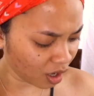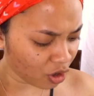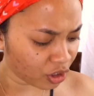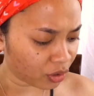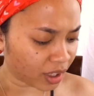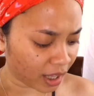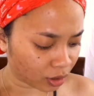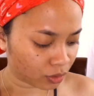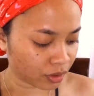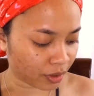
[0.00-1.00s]
Oh no,
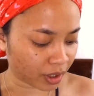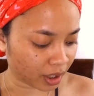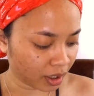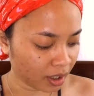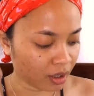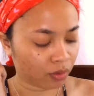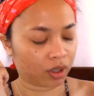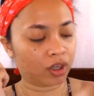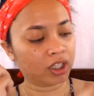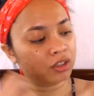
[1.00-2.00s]
yellow, sorry. We're
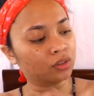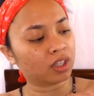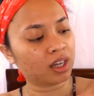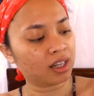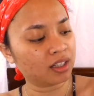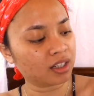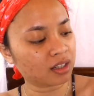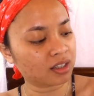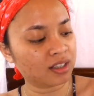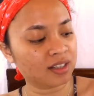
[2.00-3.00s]
going into the color
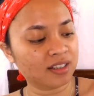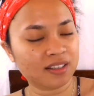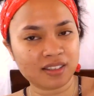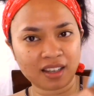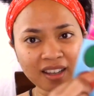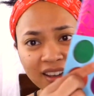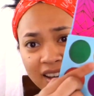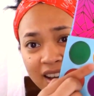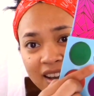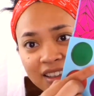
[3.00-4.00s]

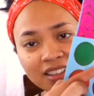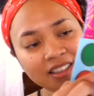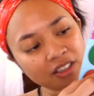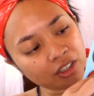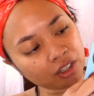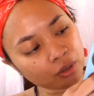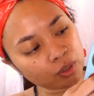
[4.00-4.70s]
Nzinga in here,